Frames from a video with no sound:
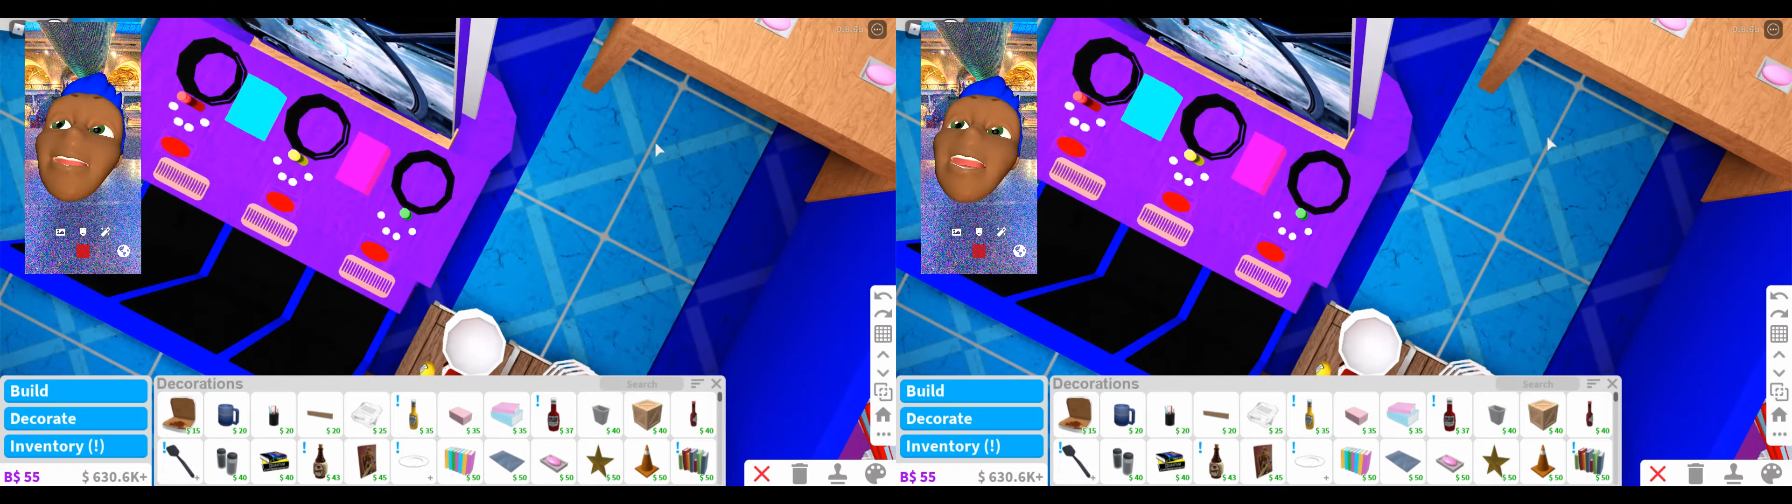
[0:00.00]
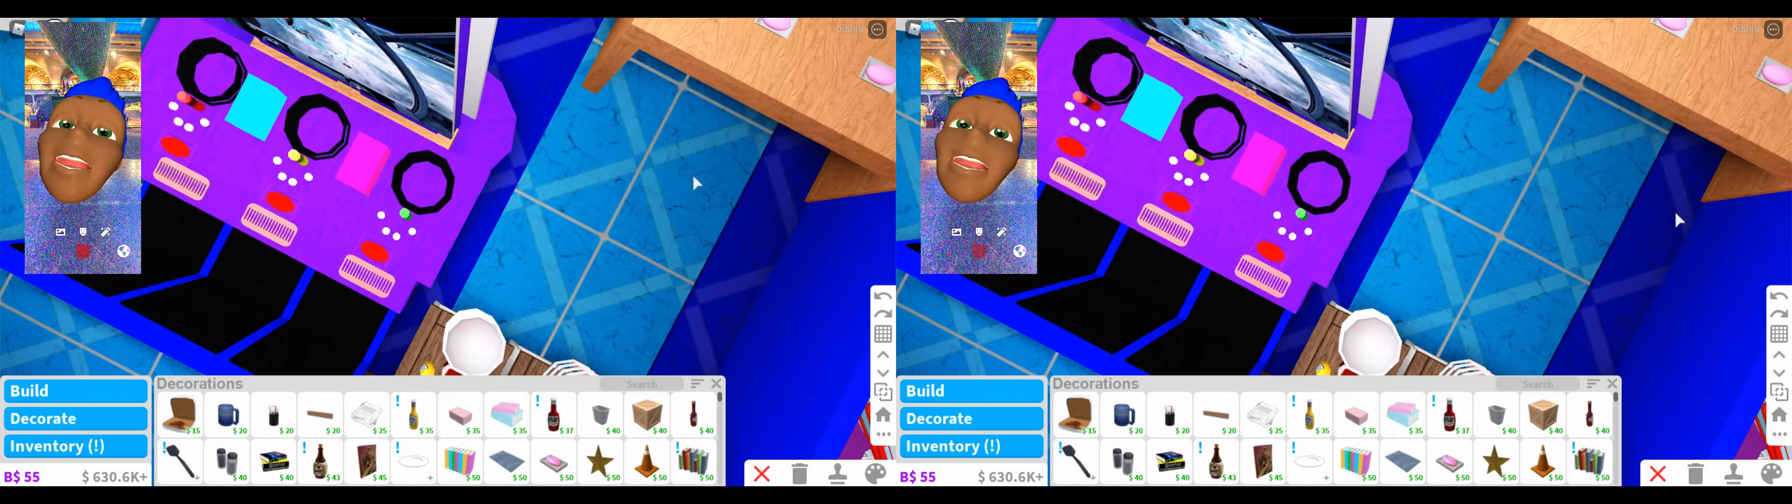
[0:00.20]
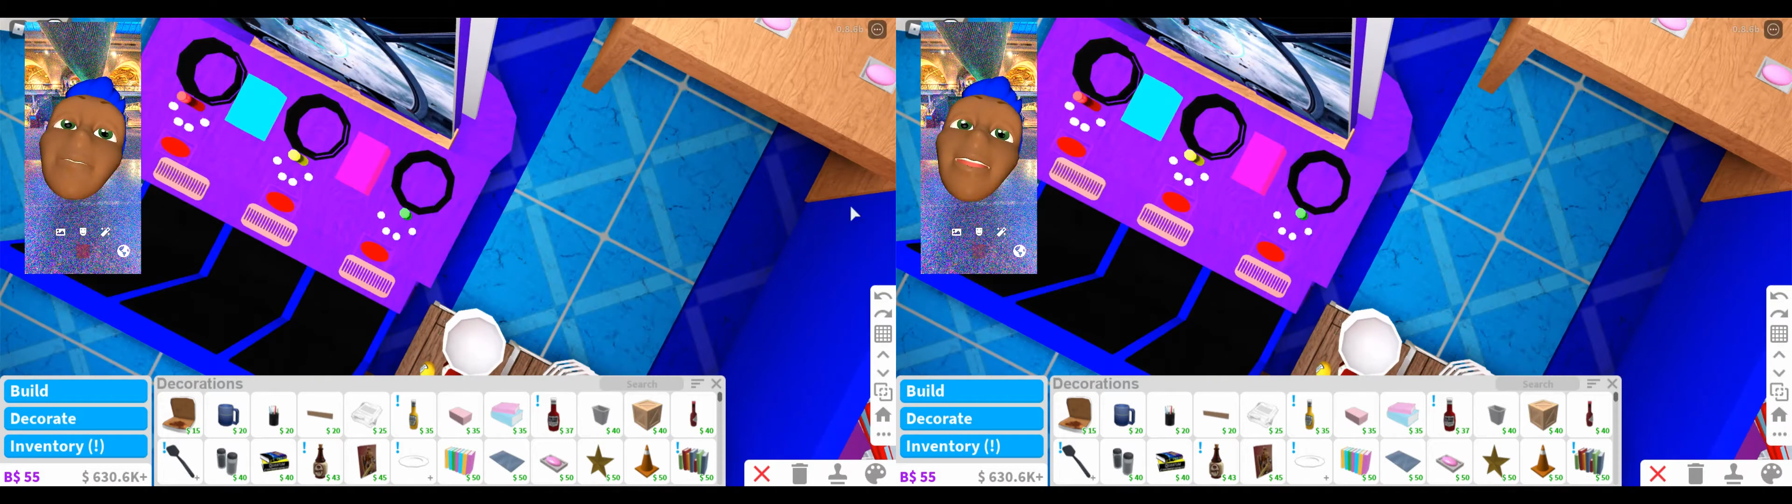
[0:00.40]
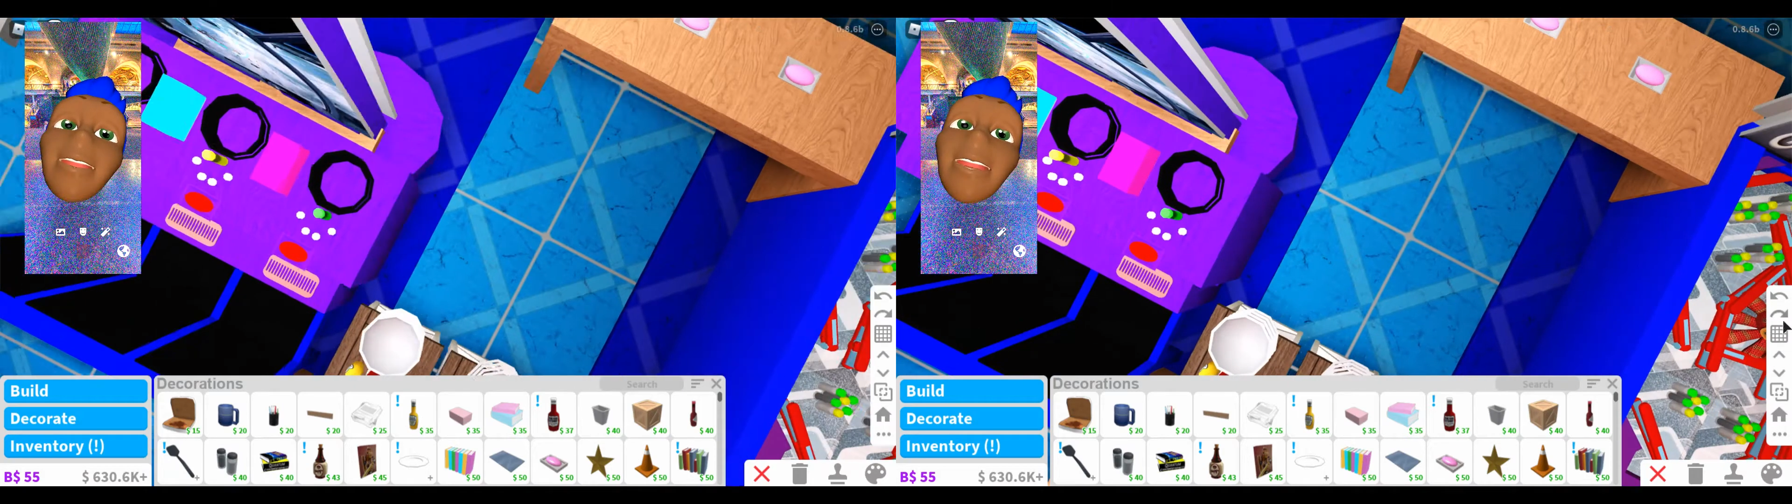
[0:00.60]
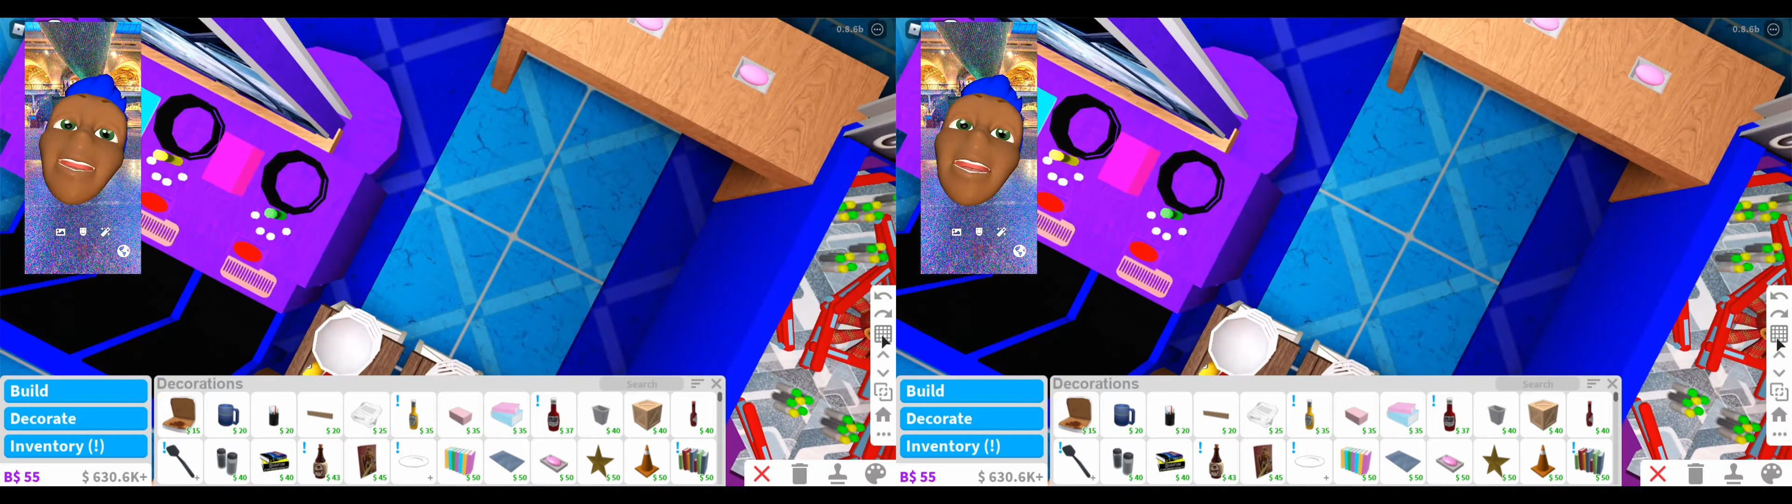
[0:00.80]
We're gonna
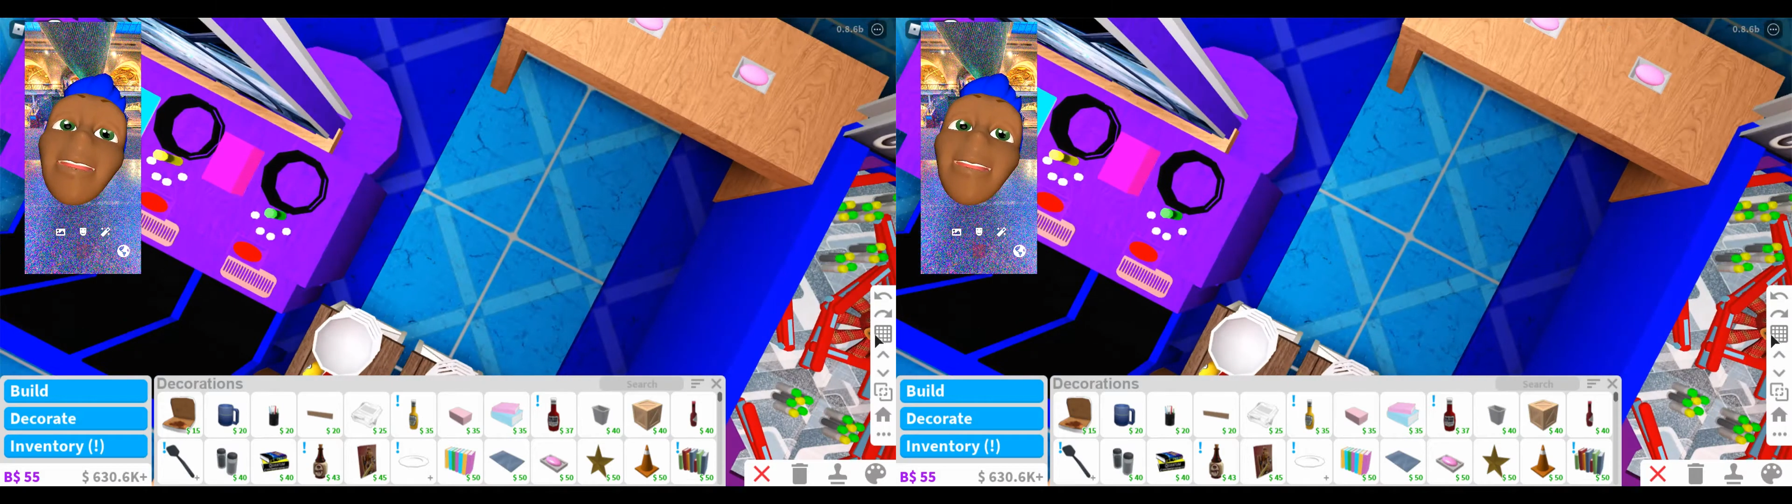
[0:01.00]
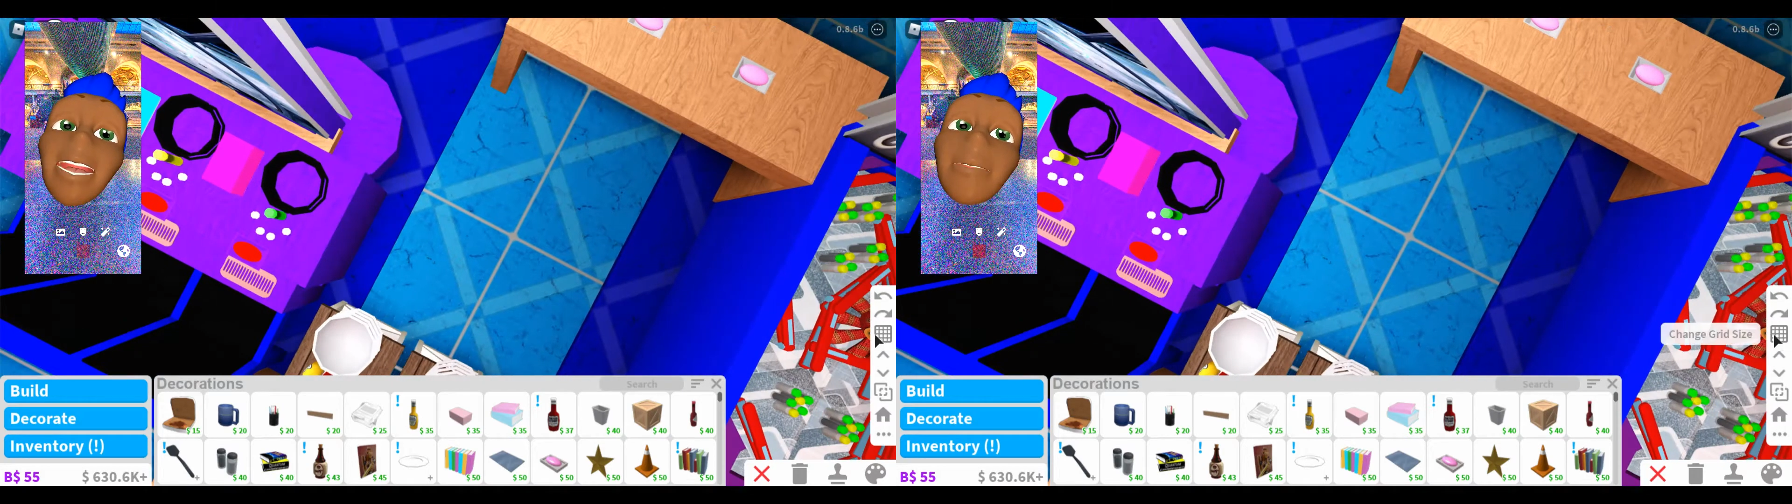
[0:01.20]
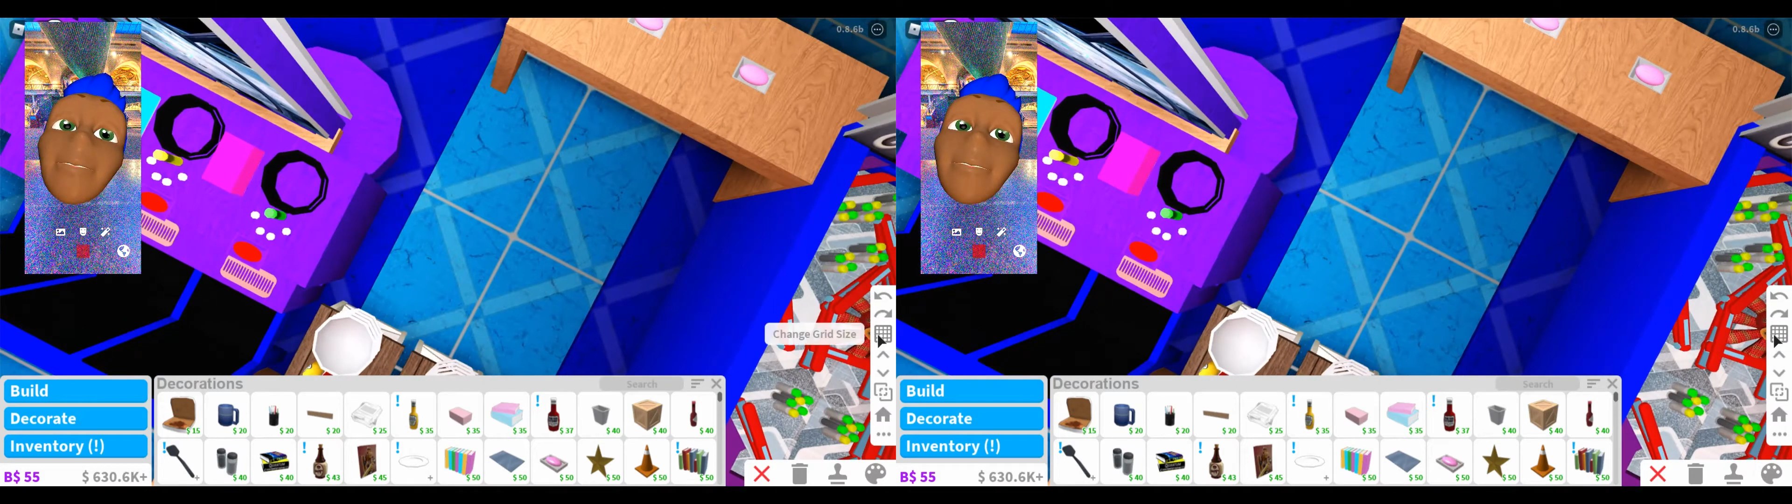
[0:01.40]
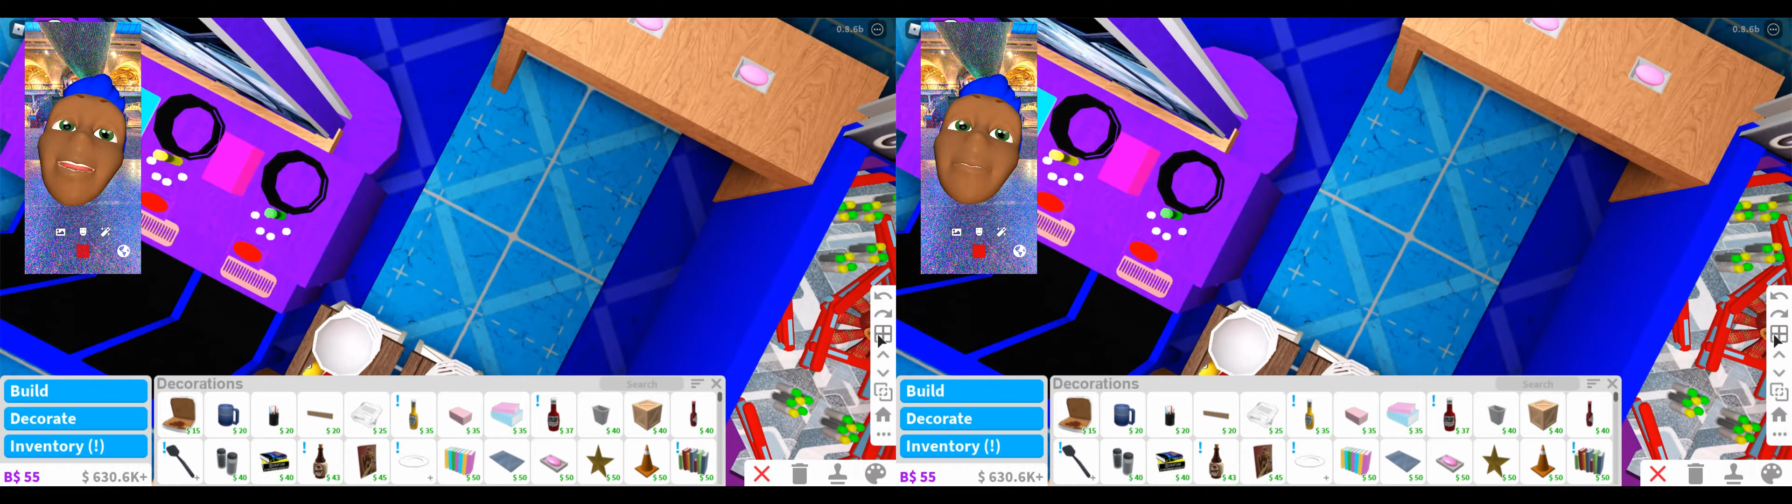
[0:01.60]
align our table right